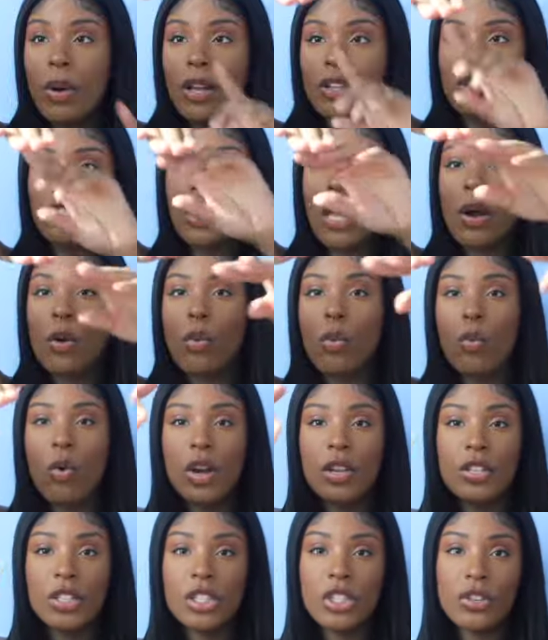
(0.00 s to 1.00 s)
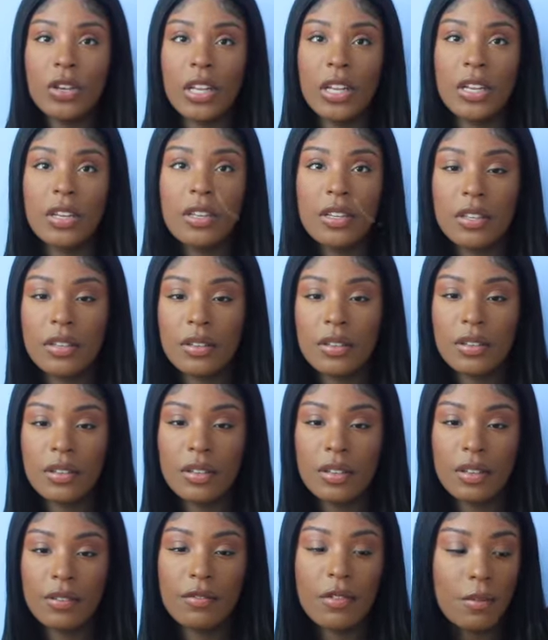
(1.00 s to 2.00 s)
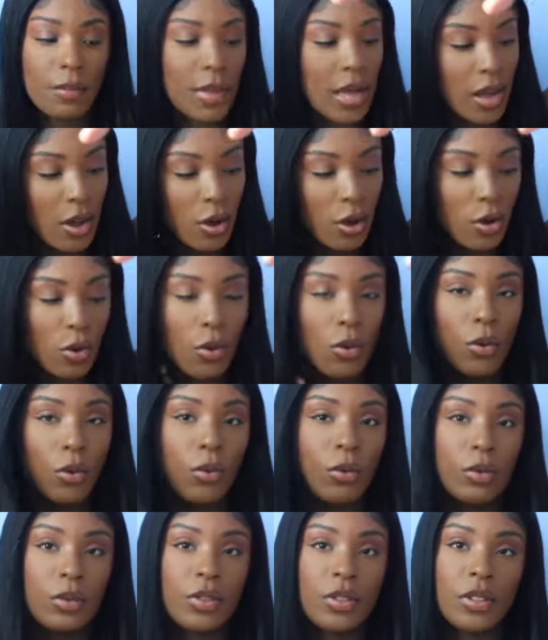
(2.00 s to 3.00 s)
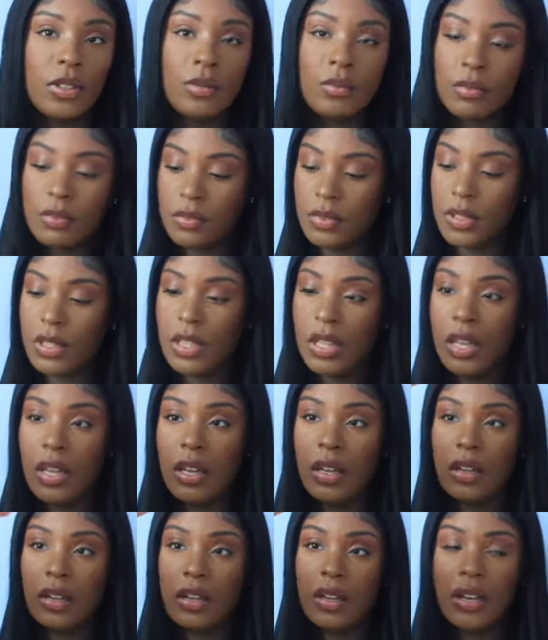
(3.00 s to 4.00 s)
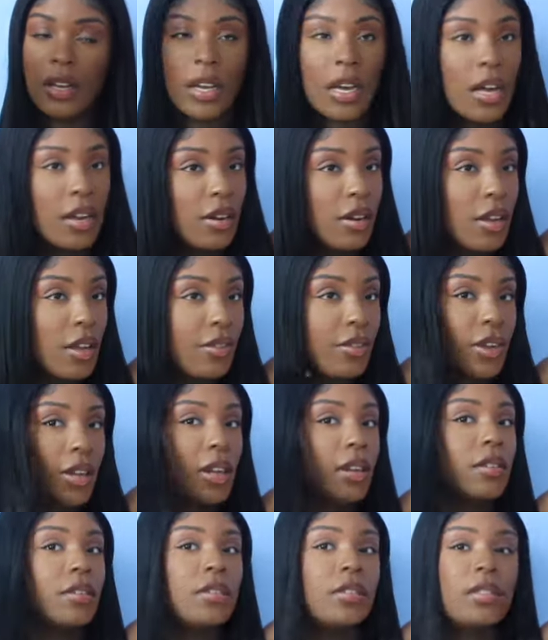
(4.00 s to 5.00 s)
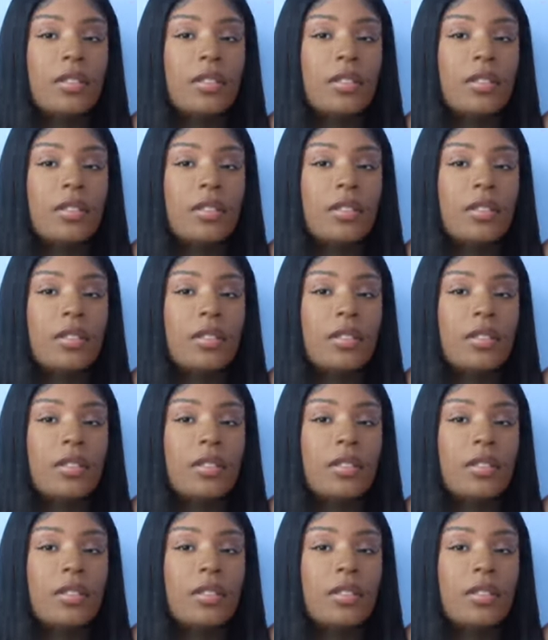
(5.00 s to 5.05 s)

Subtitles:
I just got one strand from that whole thing, and I got nothing else.